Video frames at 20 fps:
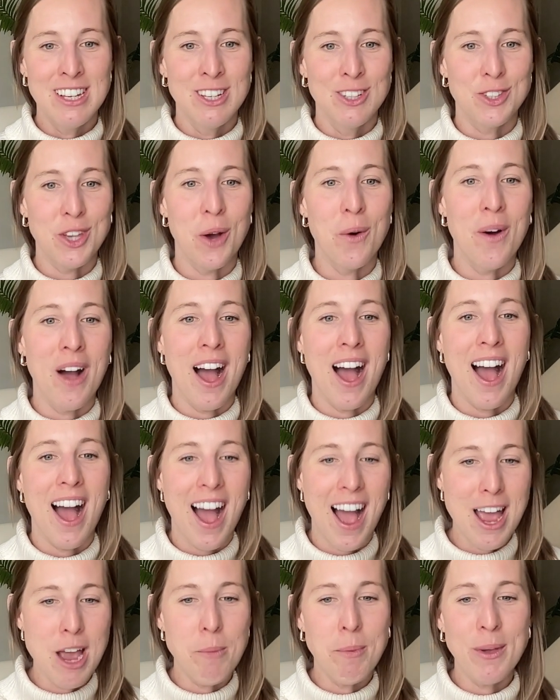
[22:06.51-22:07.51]
So
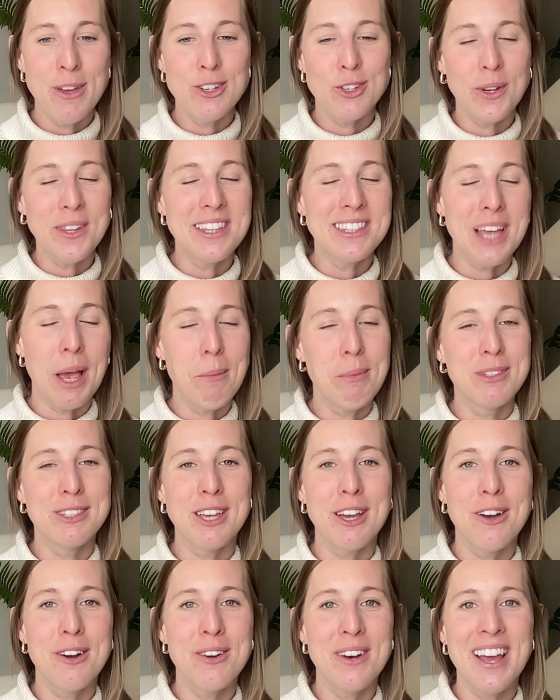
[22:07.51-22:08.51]
I hope you enjoyed this
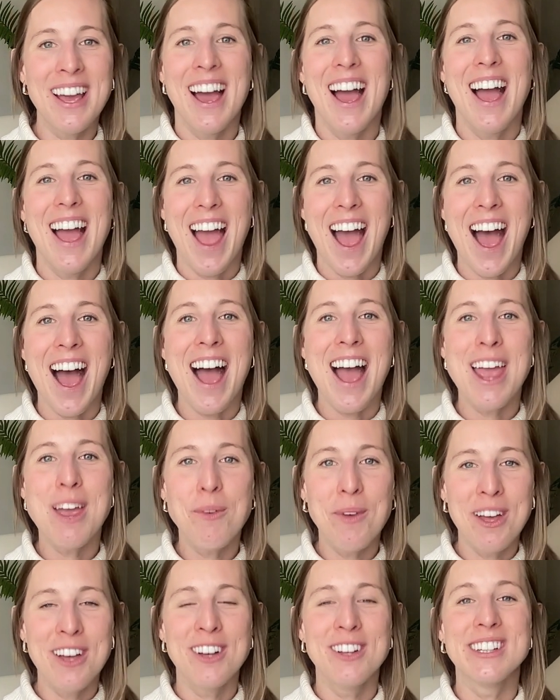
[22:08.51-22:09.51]
episode. I
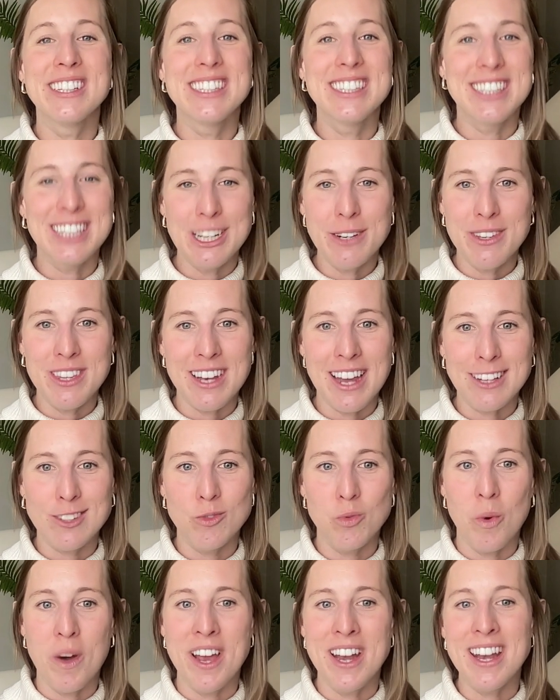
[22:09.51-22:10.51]
will see you in the
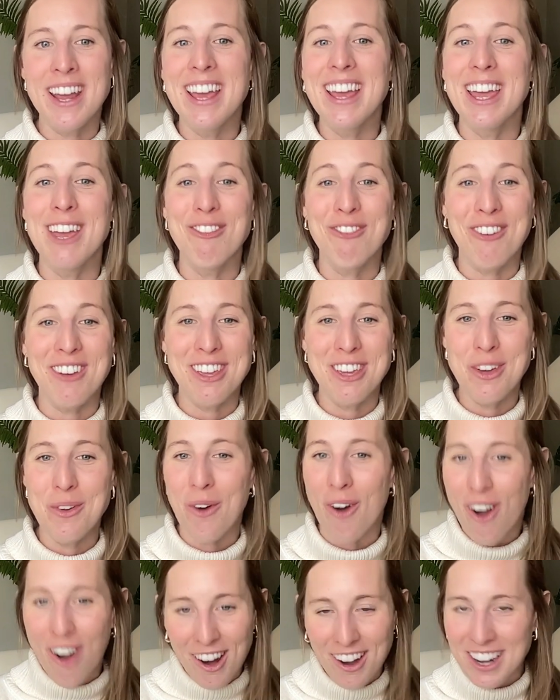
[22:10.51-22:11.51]
next one. If you
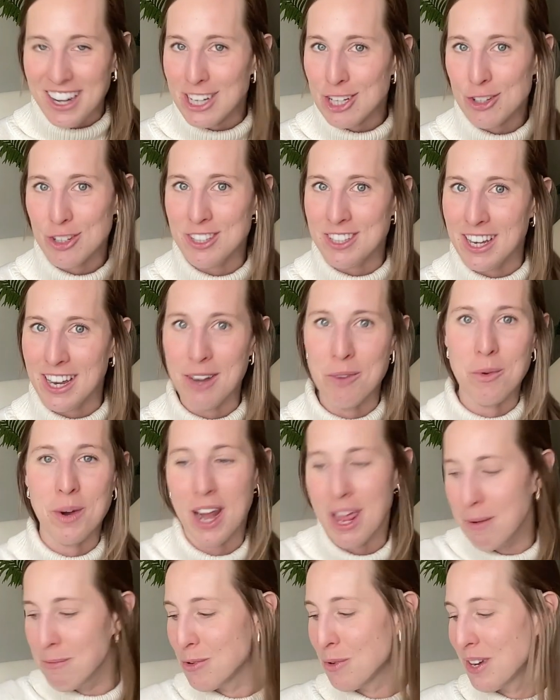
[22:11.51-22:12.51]
are interested in what
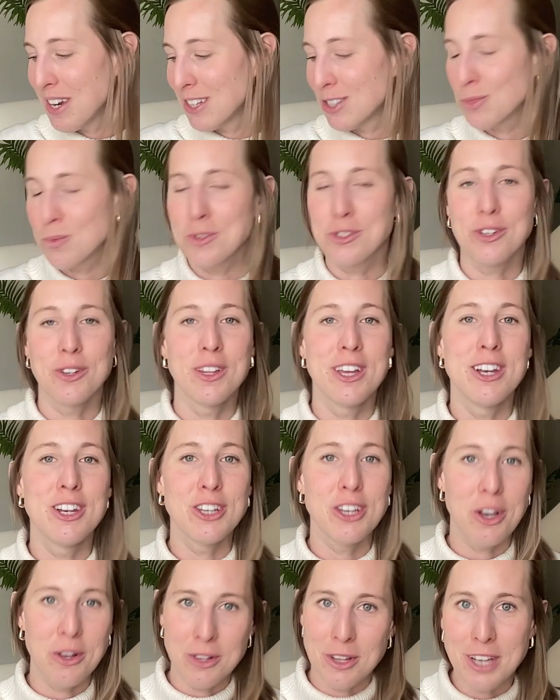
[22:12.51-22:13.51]
I am doing in Switzerland,
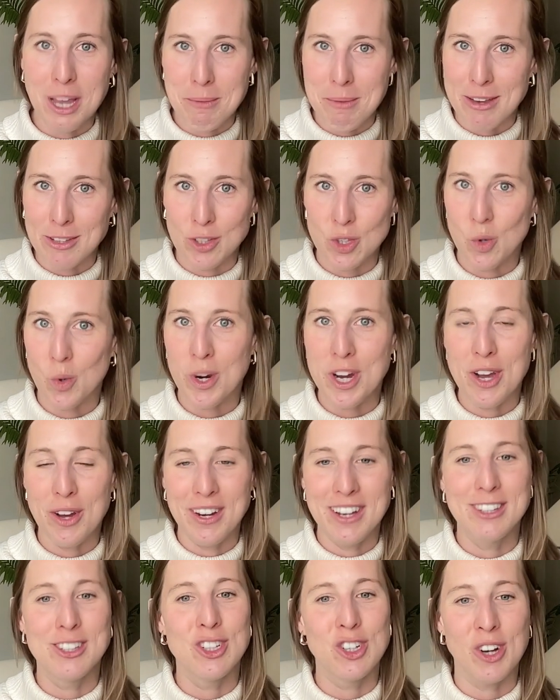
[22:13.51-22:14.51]
go look at my story
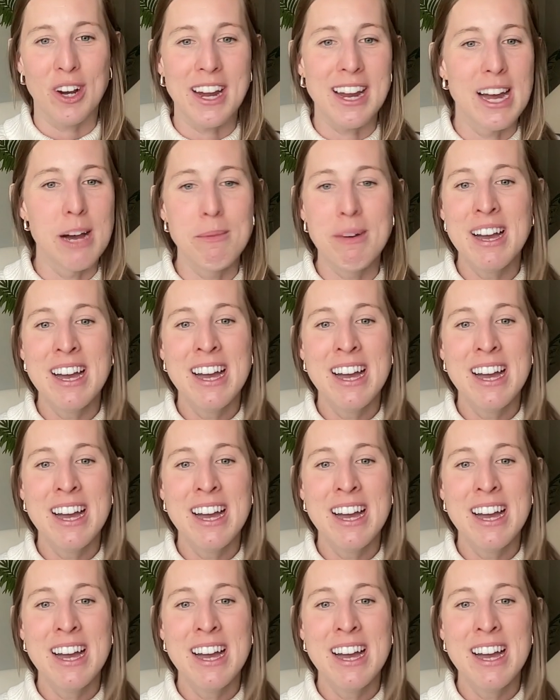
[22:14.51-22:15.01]
on Instagram.